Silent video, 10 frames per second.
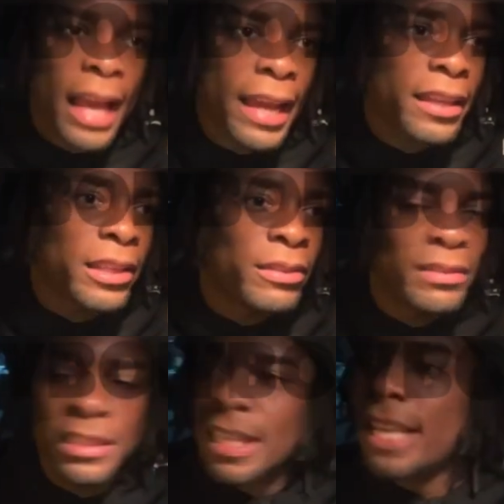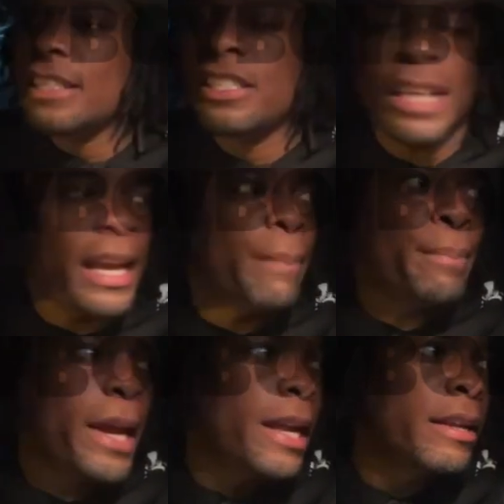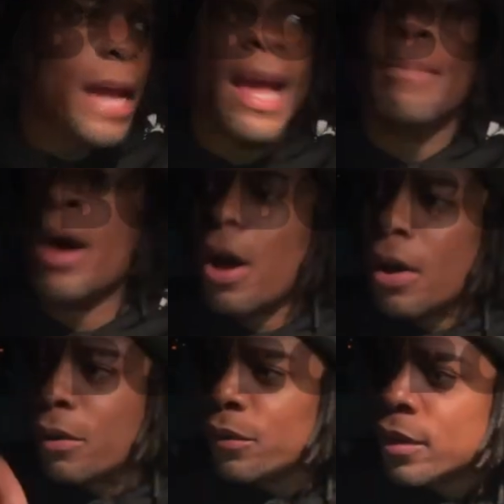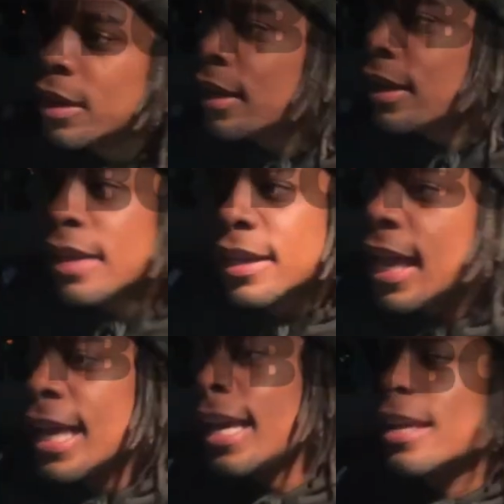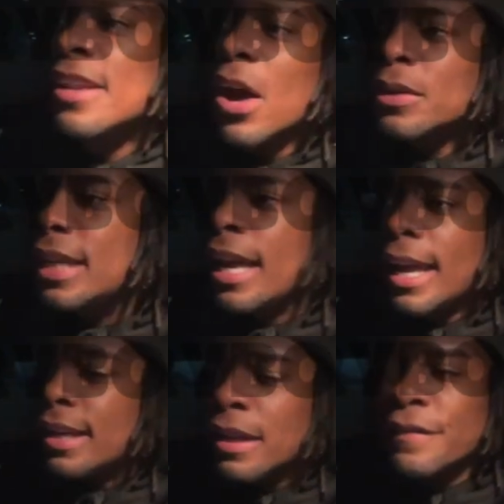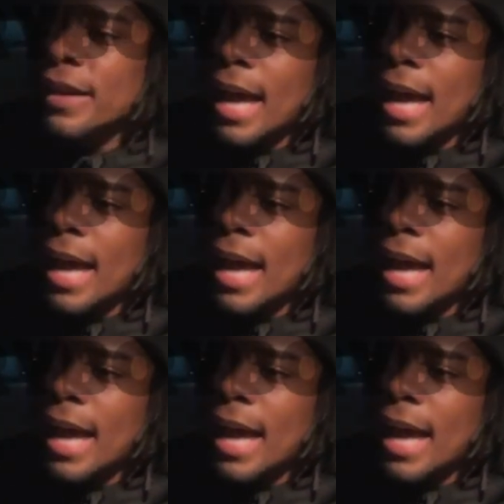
you, thank you. See, shit, being a damn hoe ain't get no dick. Don't